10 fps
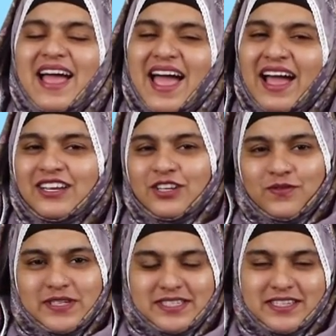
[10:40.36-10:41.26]

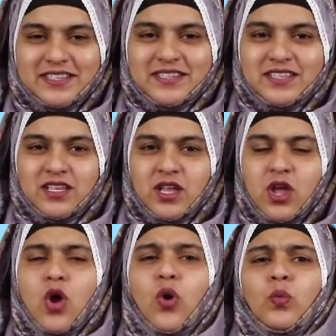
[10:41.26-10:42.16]
activity.
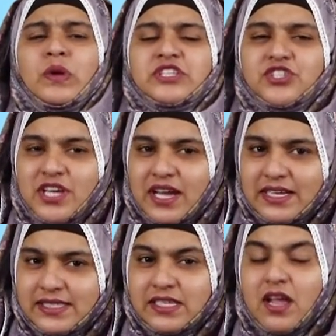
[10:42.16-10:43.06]
We
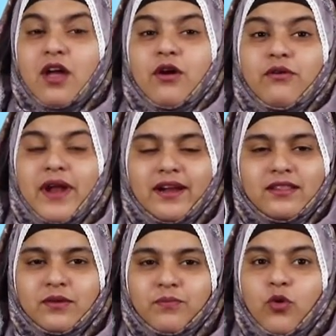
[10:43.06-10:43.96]
just
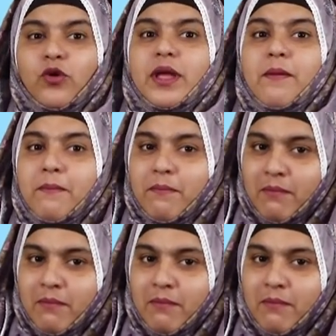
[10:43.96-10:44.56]
read the poem